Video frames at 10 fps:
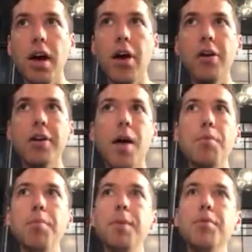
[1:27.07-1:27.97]
I heard a
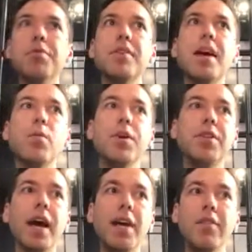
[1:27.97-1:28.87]
couple people say it
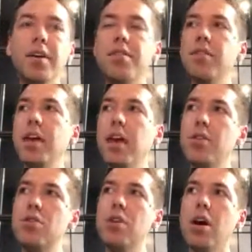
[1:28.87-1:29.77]
with kind of a
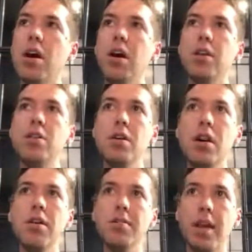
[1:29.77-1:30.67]
ch ch
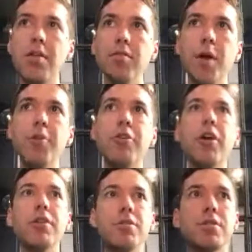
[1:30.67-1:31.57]
sound,
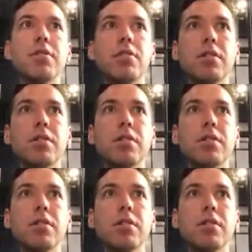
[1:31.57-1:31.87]
matriarch.